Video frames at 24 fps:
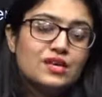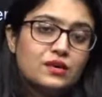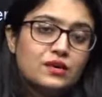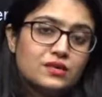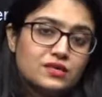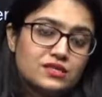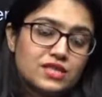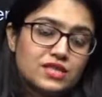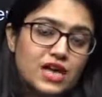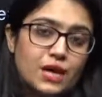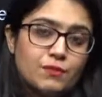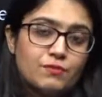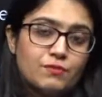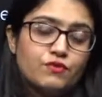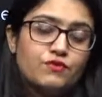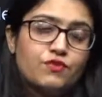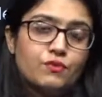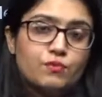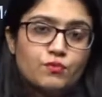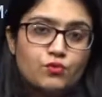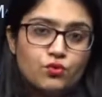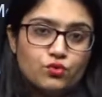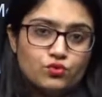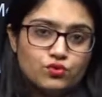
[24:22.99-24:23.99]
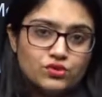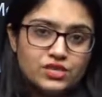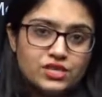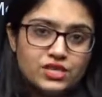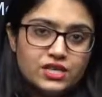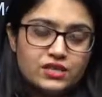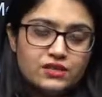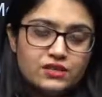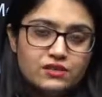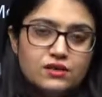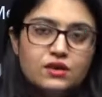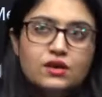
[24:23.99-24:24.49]
a type of a
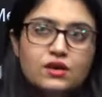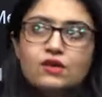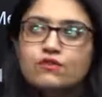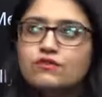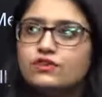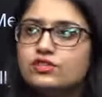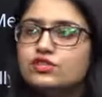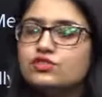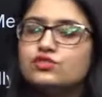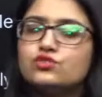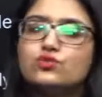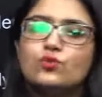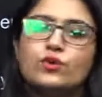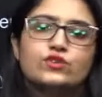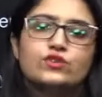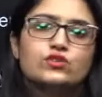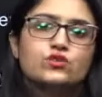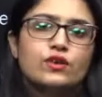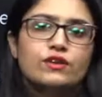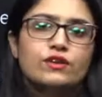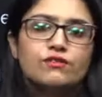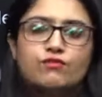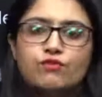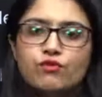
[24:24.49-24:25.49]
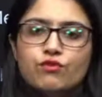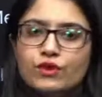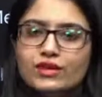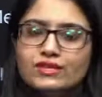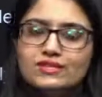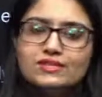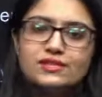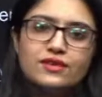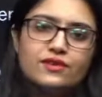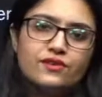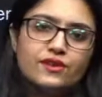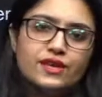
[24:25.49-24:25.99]
protein which is going to
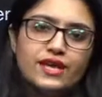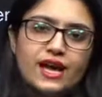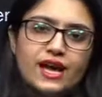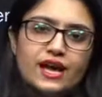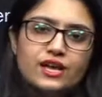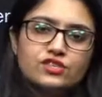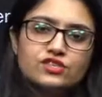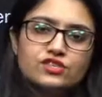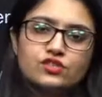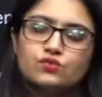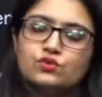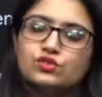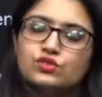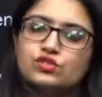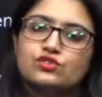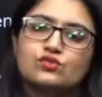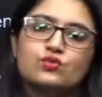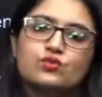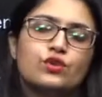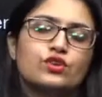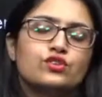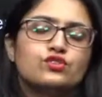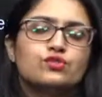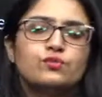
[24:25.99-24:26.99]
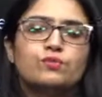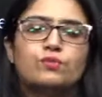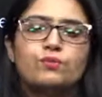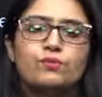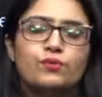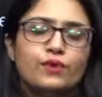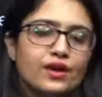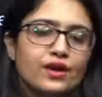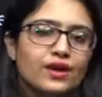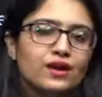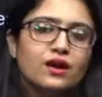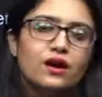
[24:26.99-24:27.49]
influence a reaction which is going to
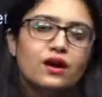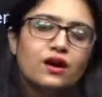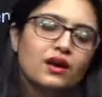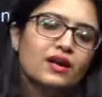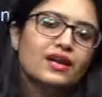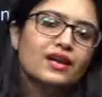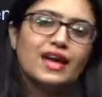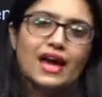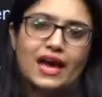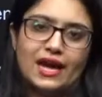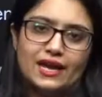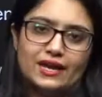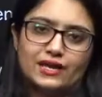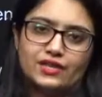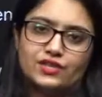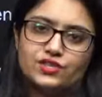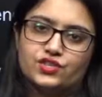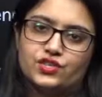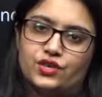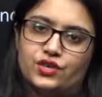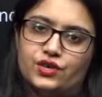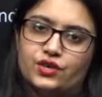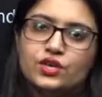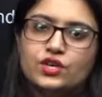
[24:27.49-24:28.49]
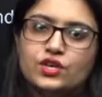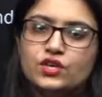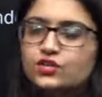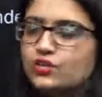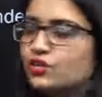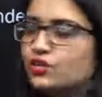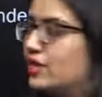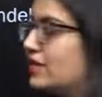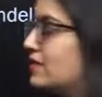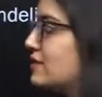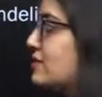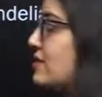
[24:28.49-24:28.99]
bring a character. So,
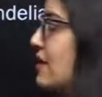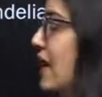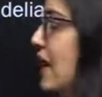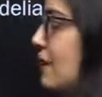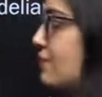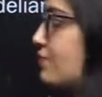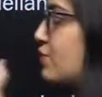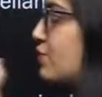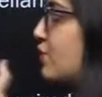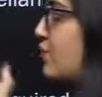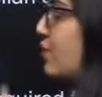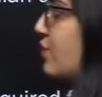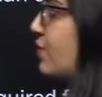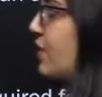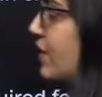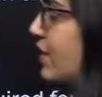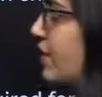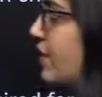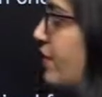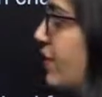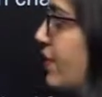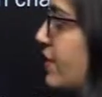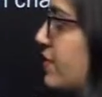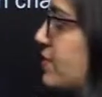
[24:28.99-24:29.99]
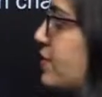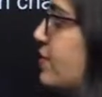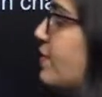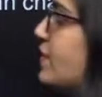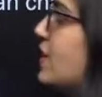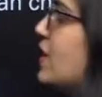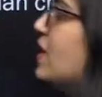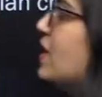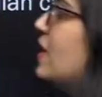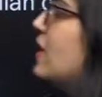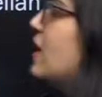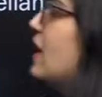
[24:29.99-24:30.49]
that is absolutely correct.
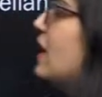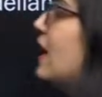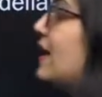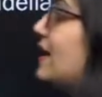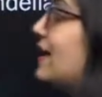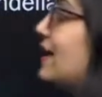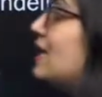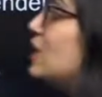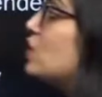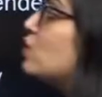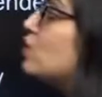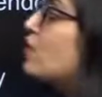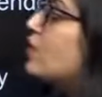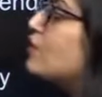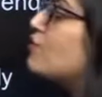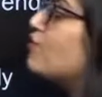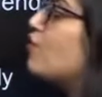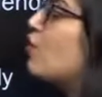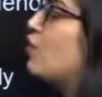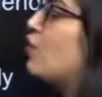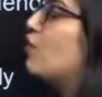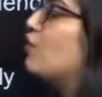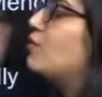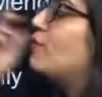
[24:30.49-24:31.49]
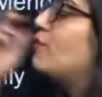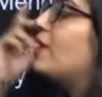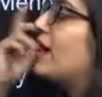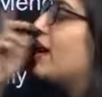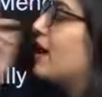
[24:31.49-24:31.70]
And equally followed by